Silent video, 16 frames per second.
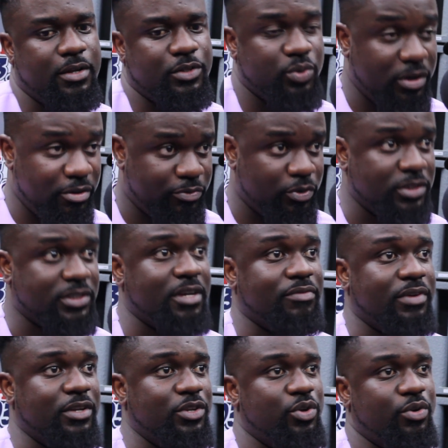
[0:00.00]

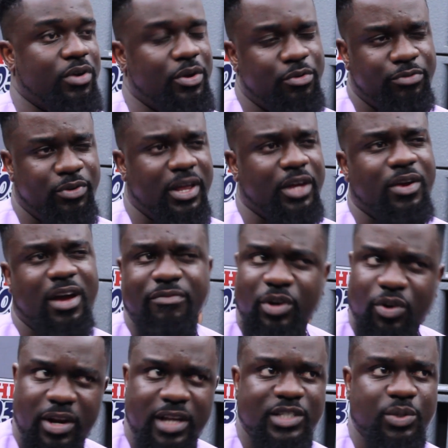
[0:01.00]
24/7. You feel like you have
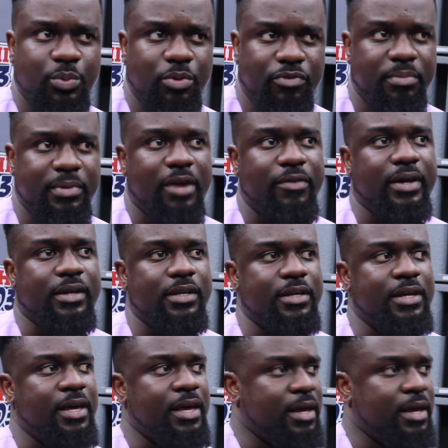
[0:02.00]
a connection with Him directly.